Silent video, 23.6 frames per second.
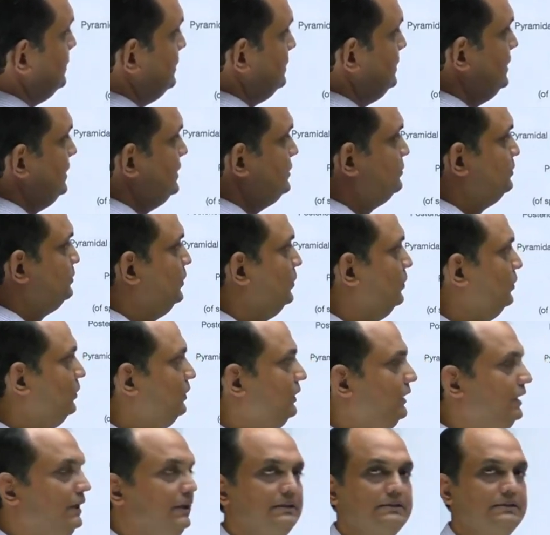This
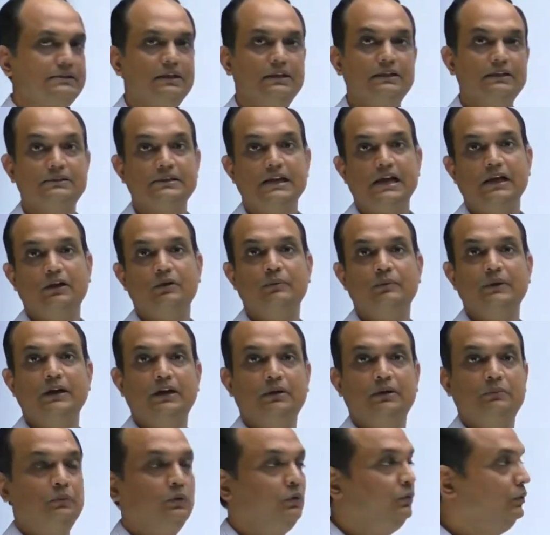bone is the
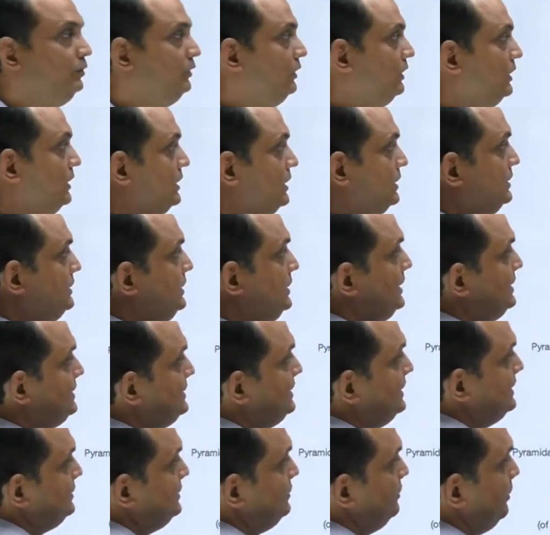zygomatic bone.
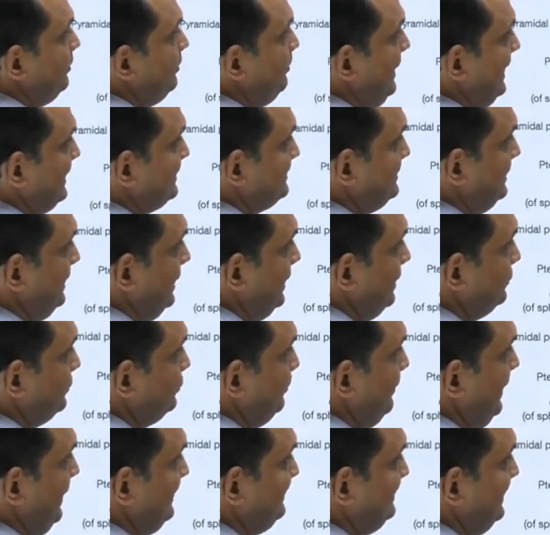This is your maxilla.
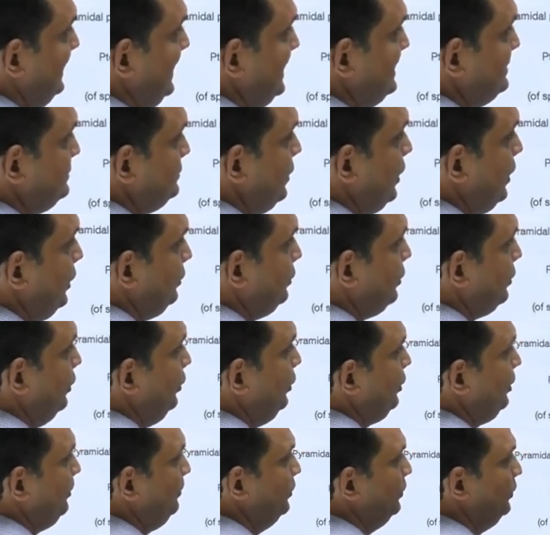So maxilla is not
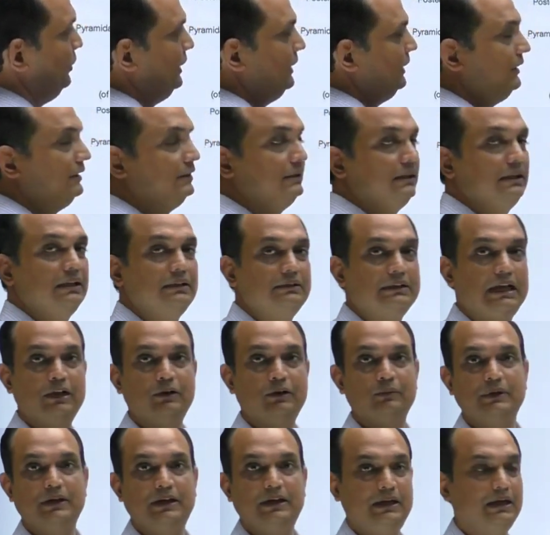contributing in the
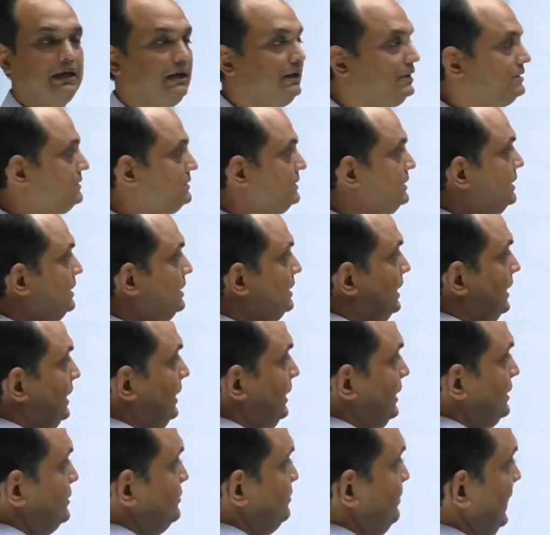zygomatic arch.
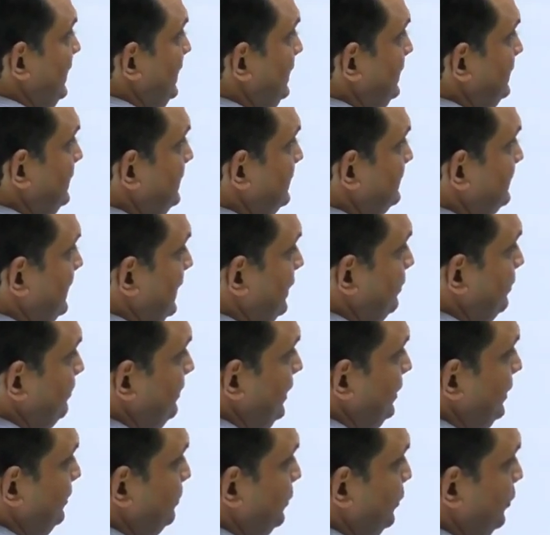It is mainly the
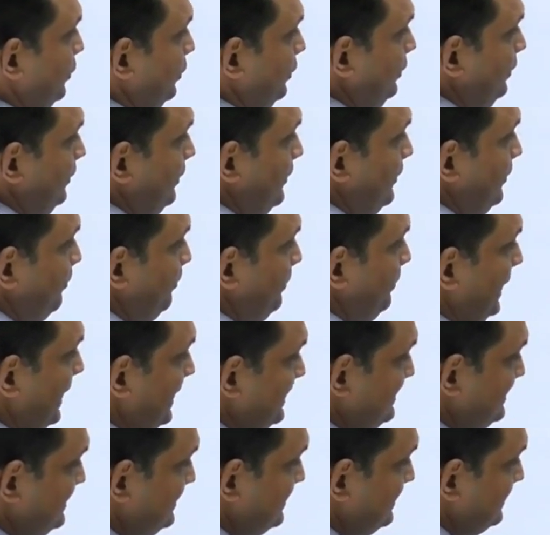zygomatic bone
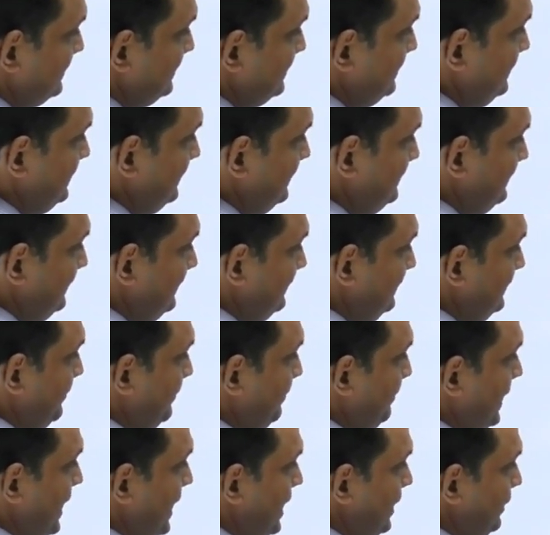plus this is the
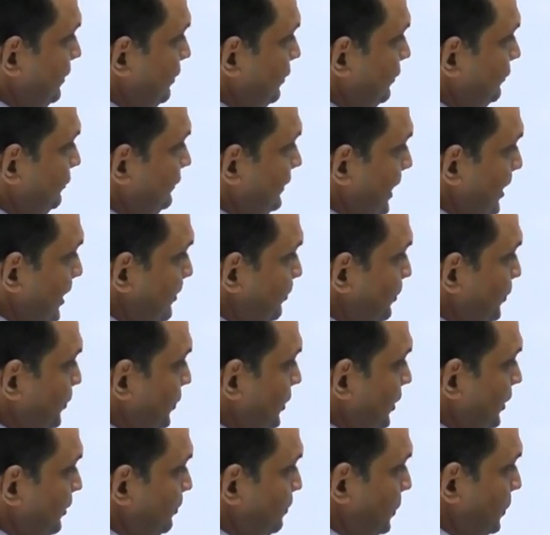part of
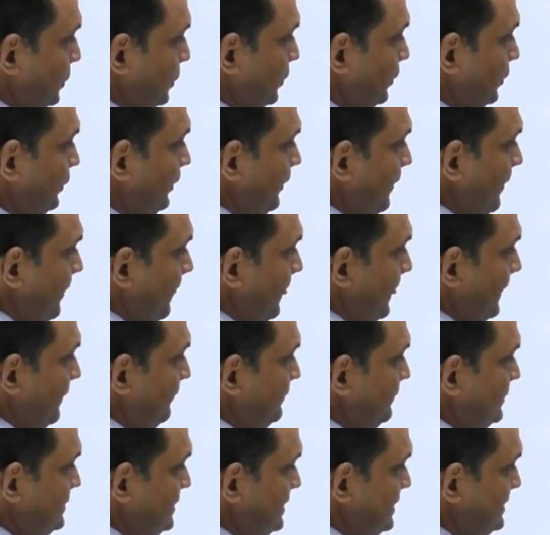temporal bone
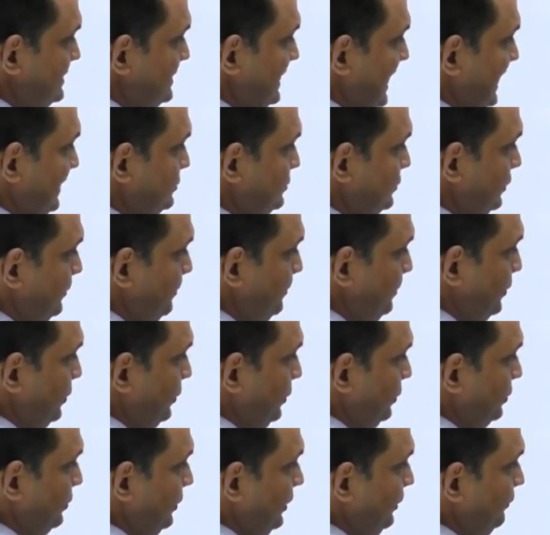which is actually
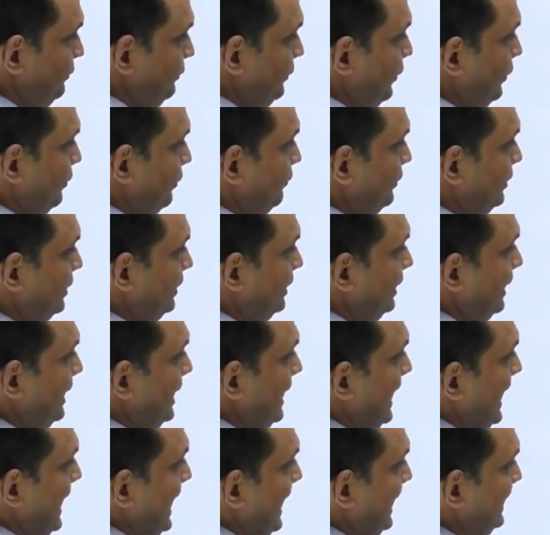protruding forward
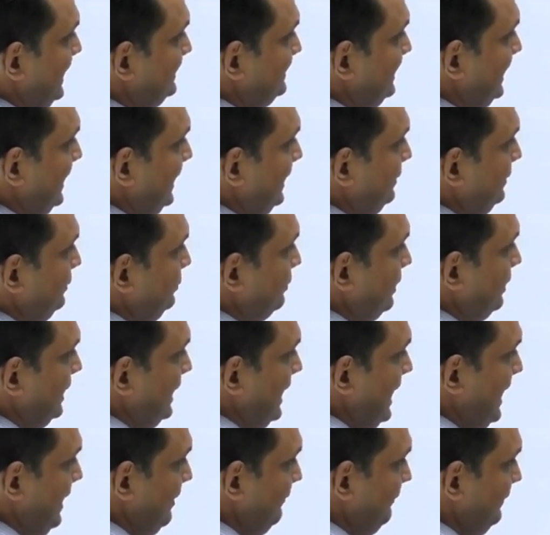and then you are
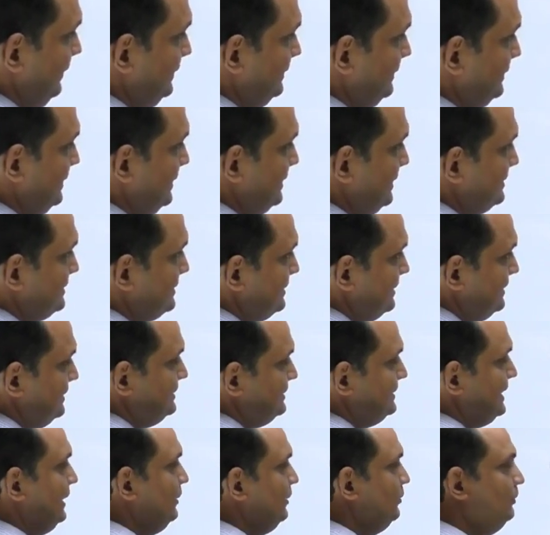having this
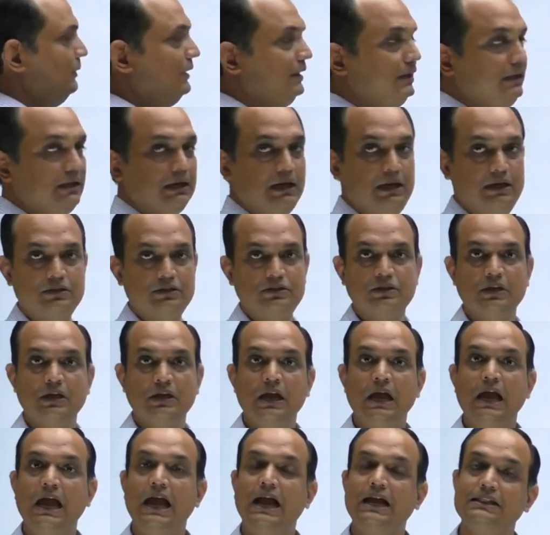zygomatic arch
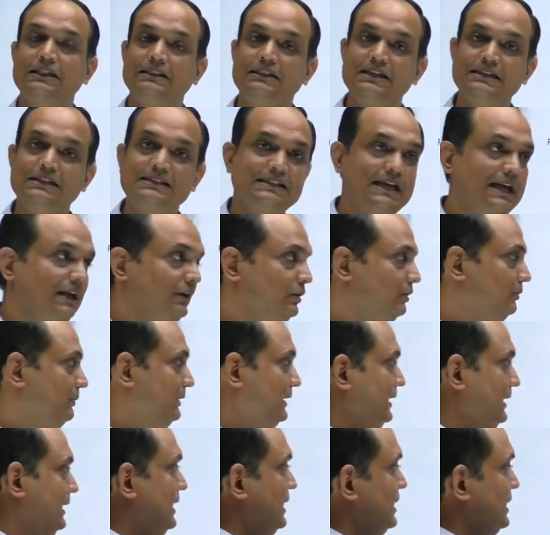and this
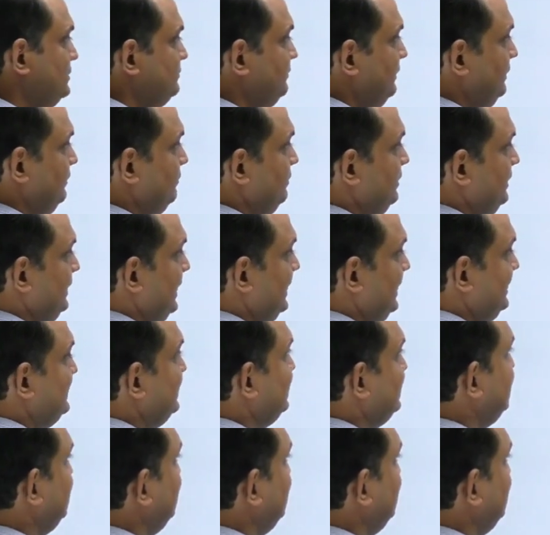zygomatic arch when you will take the